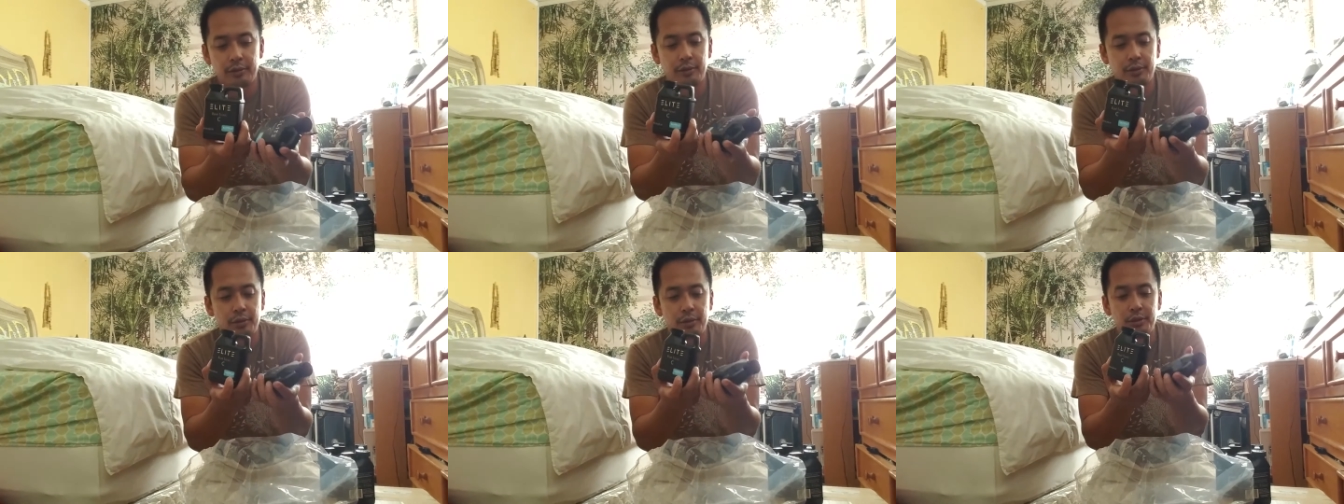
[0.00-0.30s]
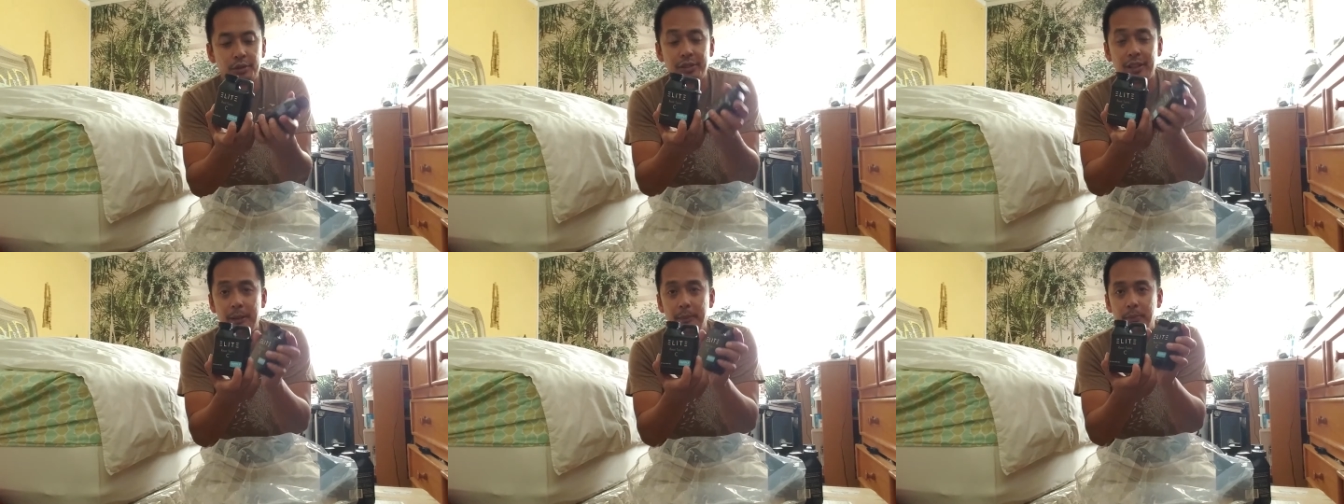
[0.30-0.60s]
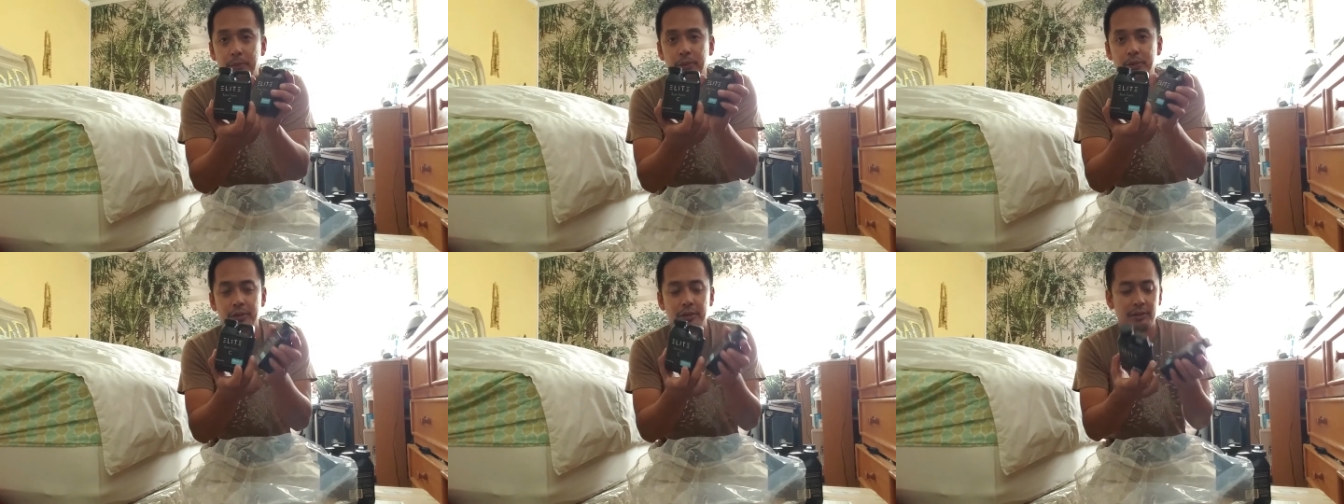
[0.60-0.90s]
two
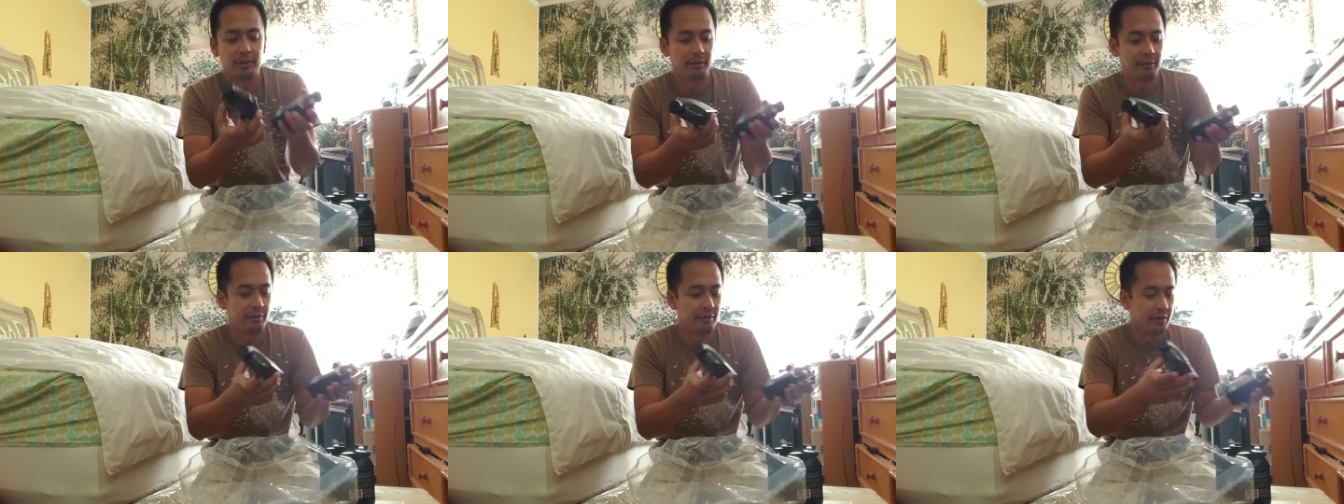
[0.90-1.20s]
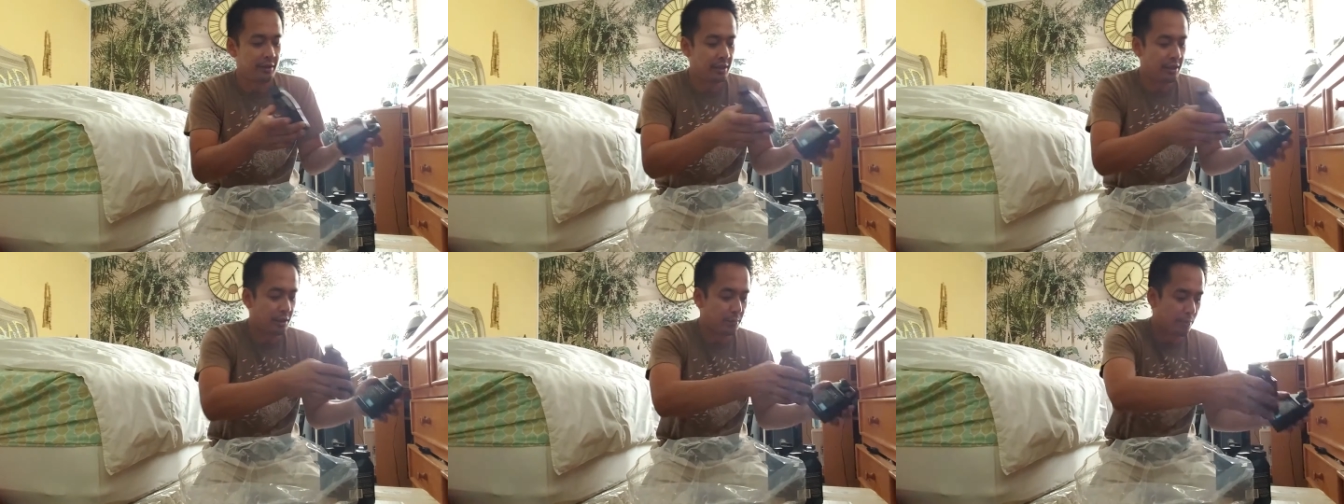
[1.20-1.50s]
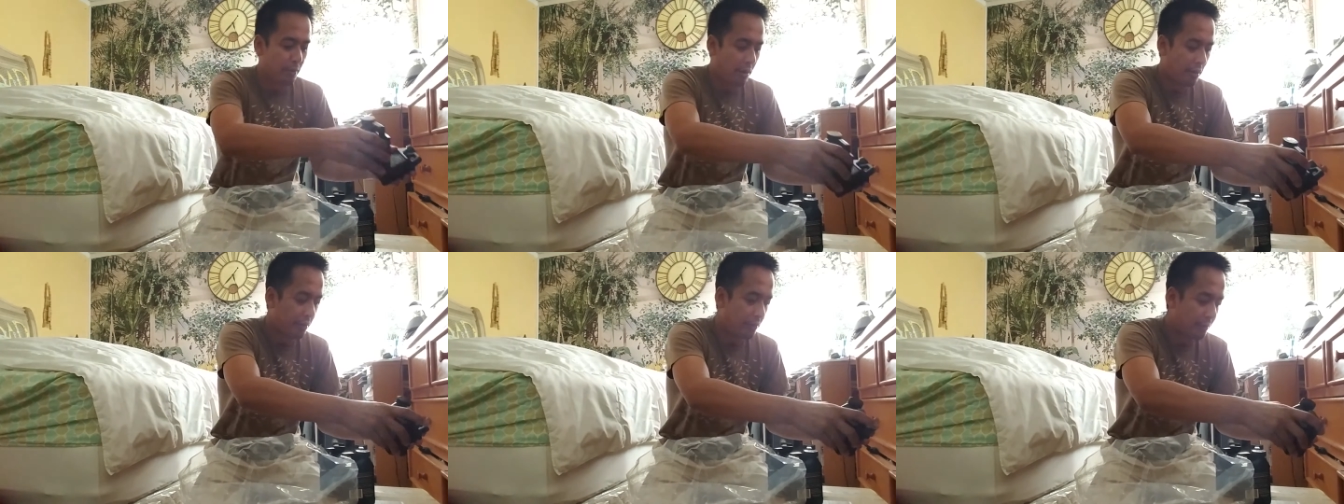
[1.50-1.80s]
samples of each
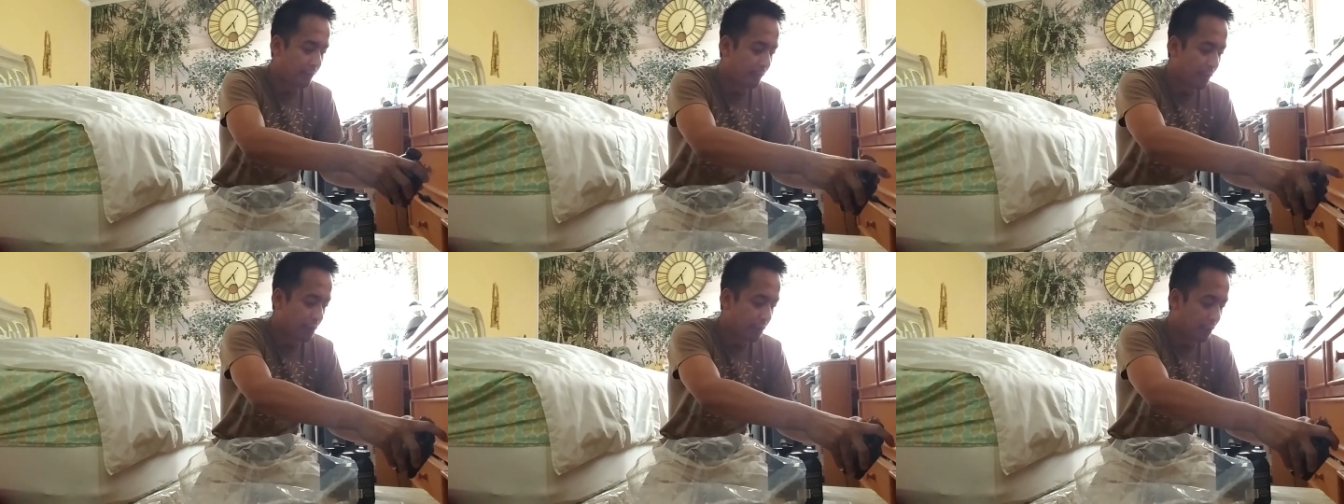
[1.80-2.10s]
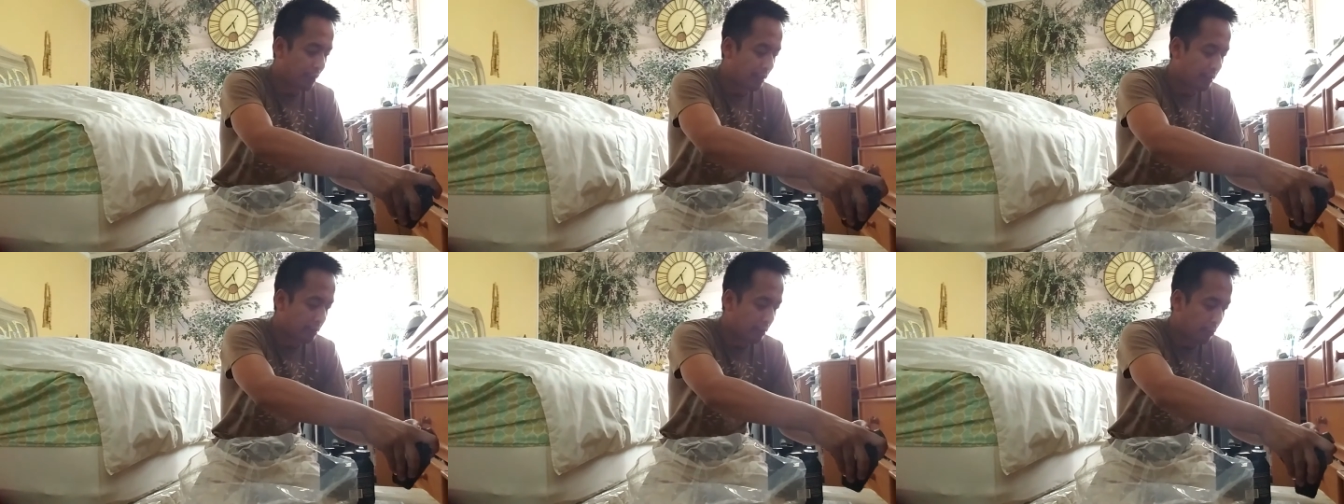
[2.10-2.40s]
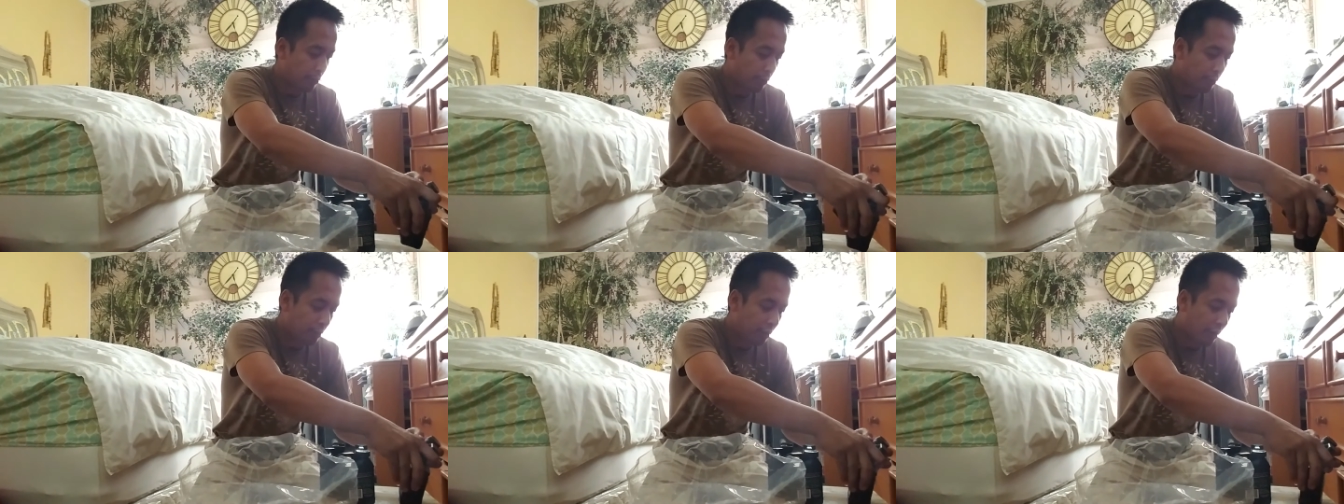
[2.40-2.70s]
bottle. So that's
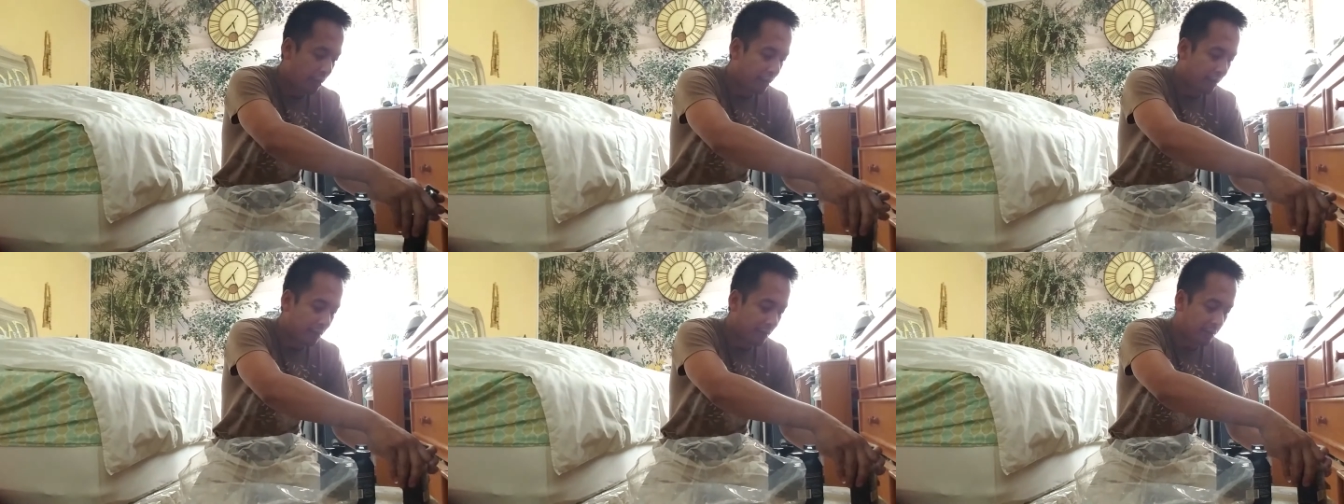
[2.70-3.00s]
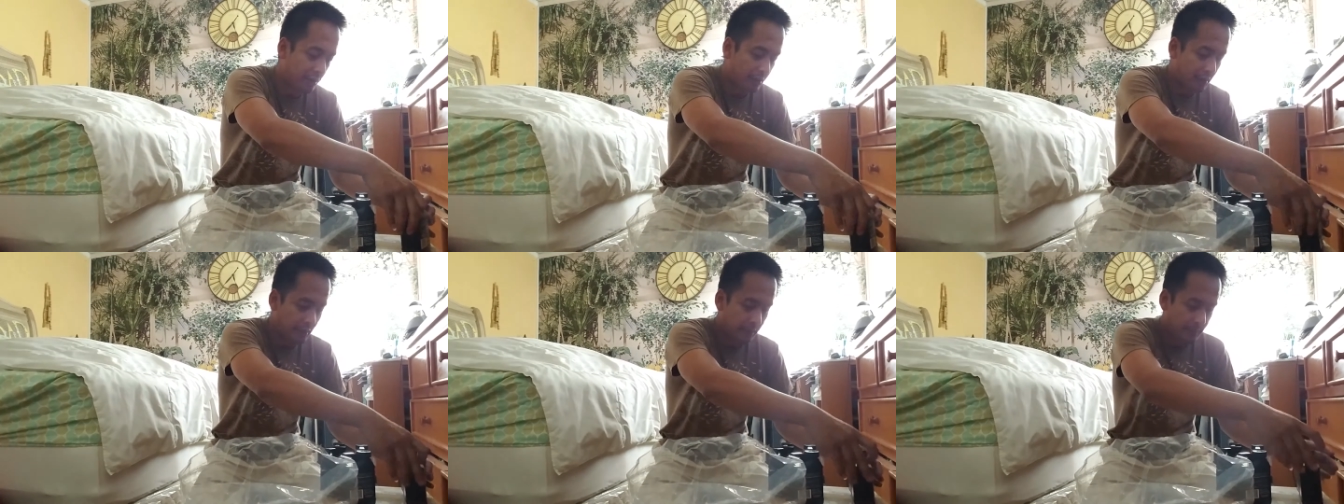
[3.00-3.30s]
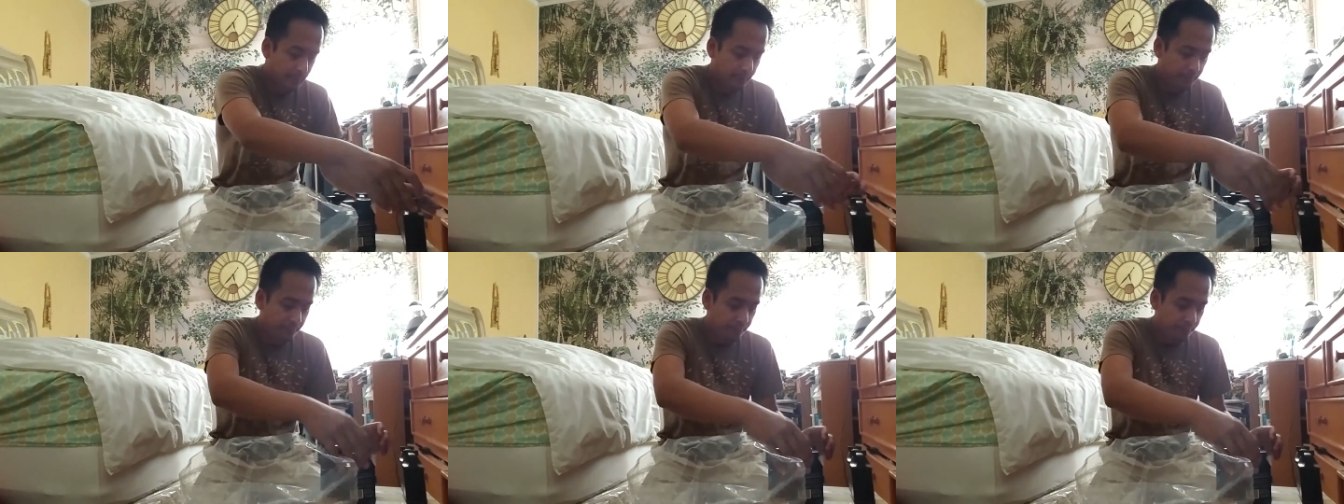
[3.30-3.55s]
the Root Tonic C.